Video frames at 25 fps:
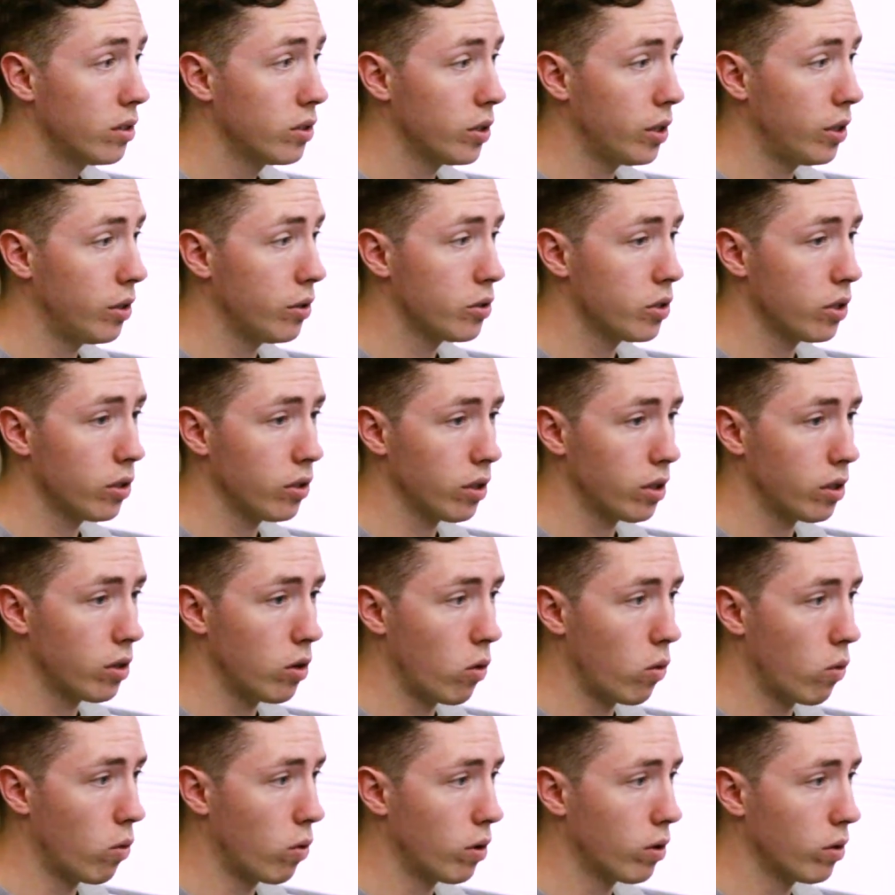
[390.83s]
So here's all the
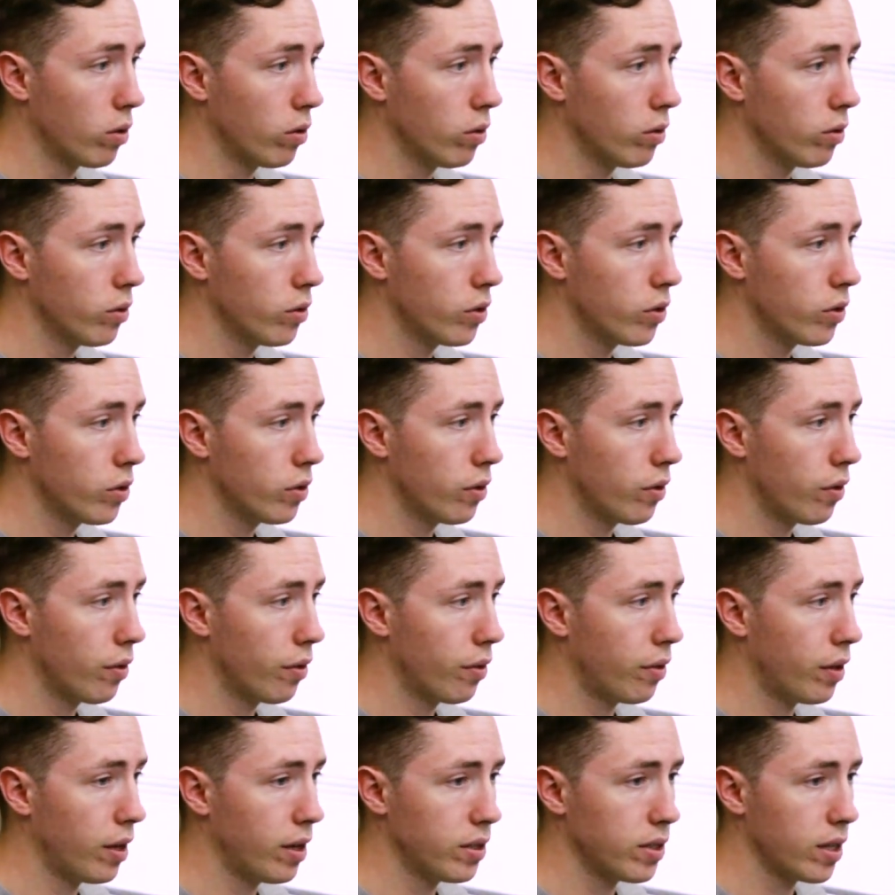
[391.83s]
chordal
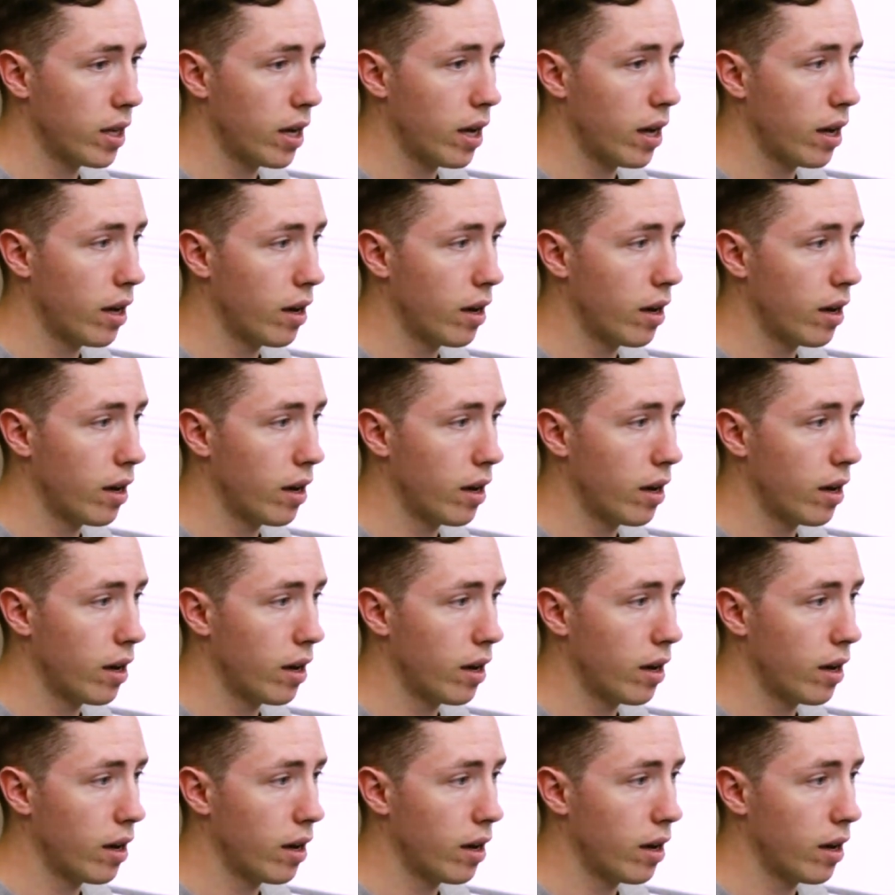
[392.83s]
things I